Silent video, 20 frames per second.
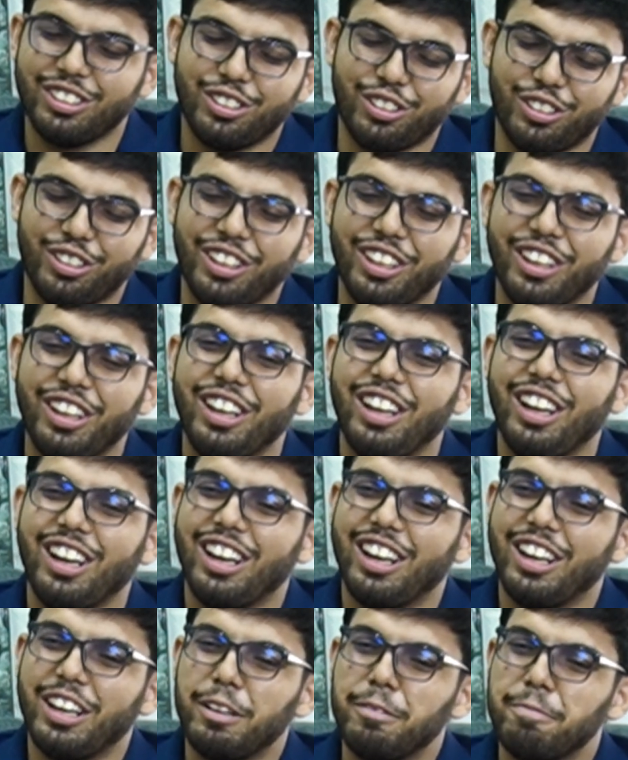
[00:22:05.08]
sorry.
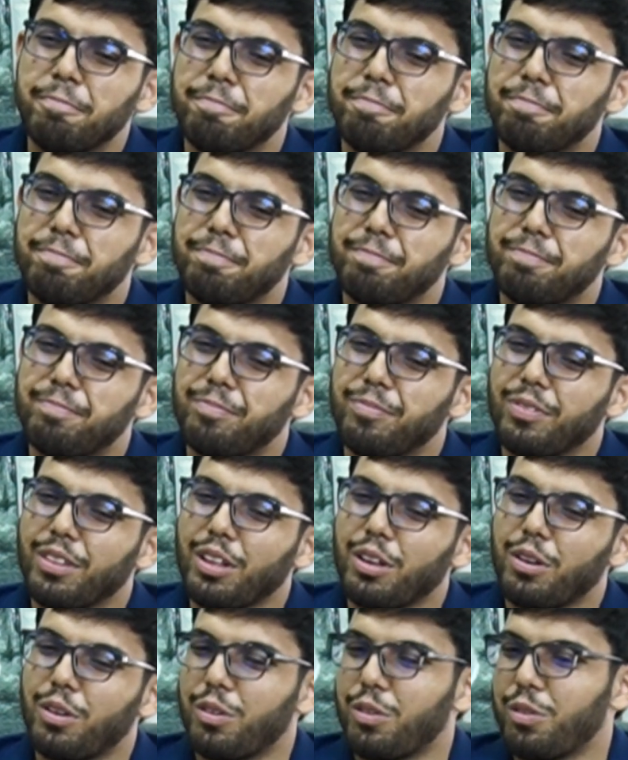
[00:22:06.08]
Um,
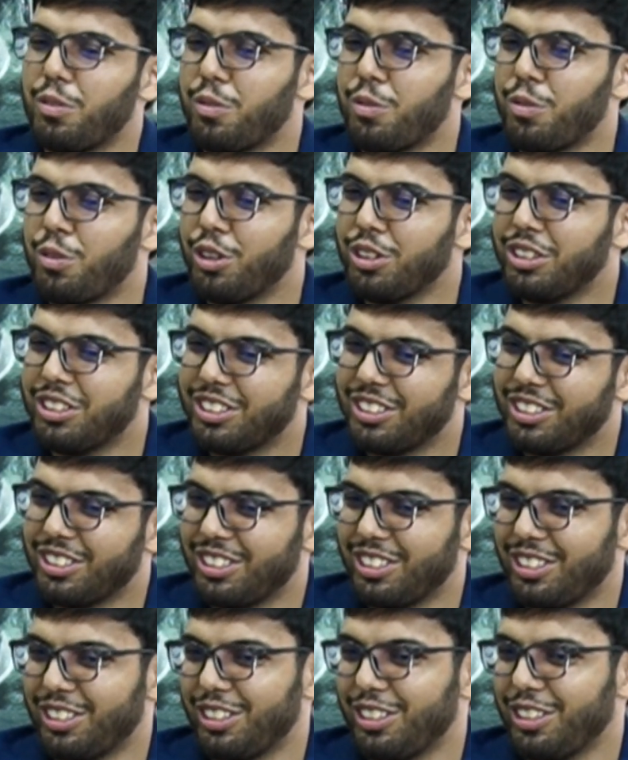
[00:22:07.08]
what
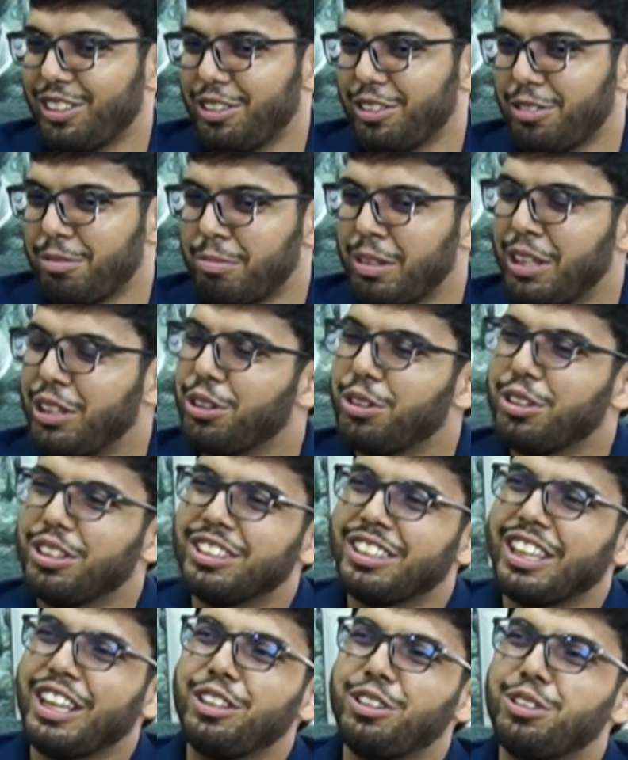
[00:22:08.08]
made you
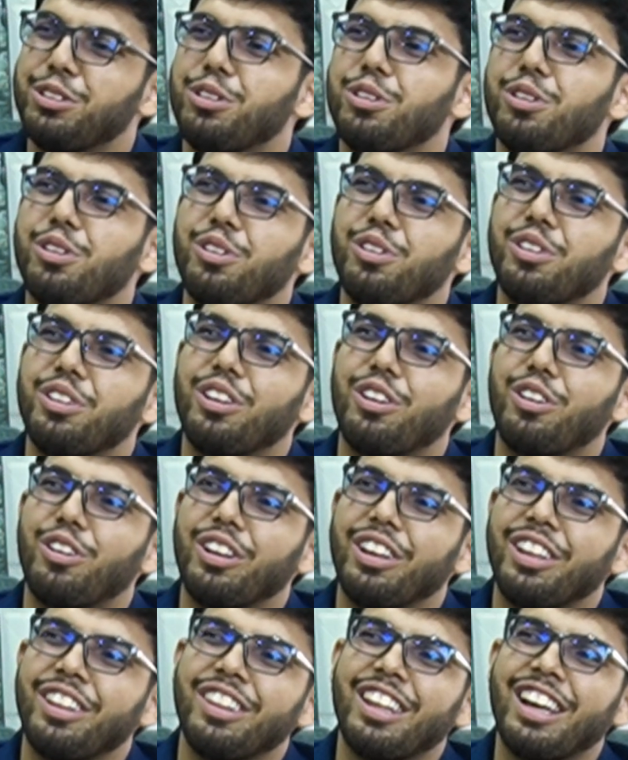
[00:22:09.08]
decide to go
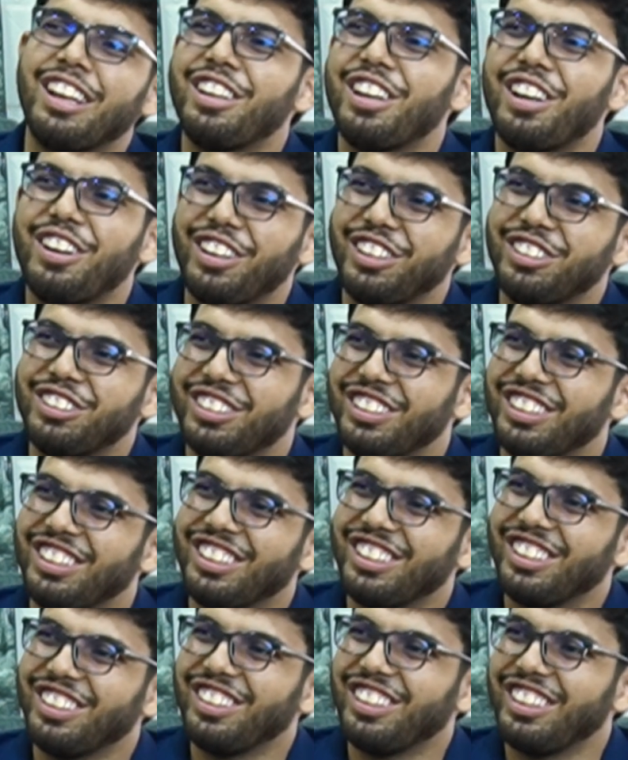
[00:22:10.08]
in that direction?
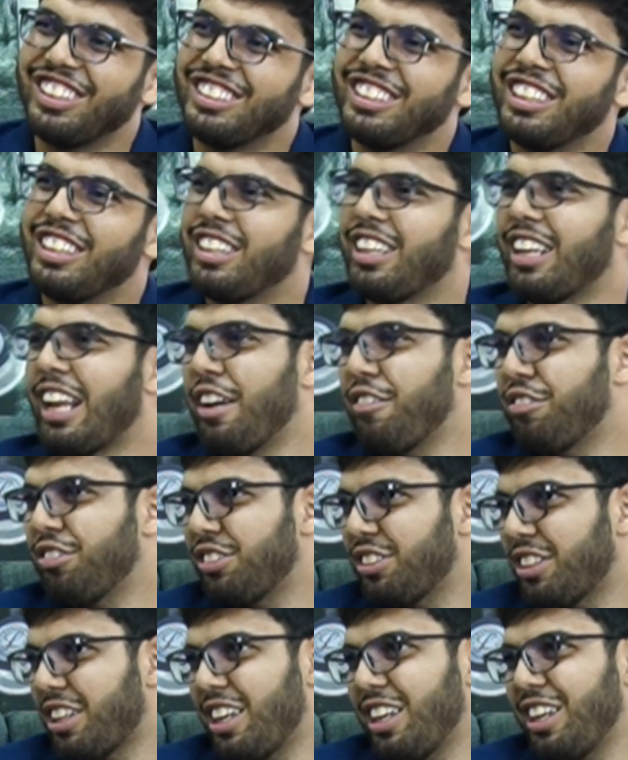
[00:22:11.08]
Is it
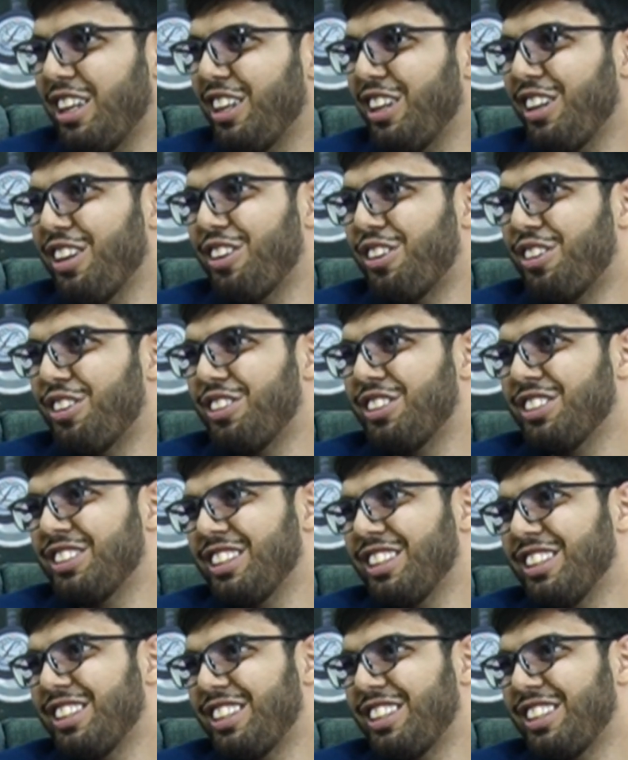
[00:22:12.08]
lifestyle or is it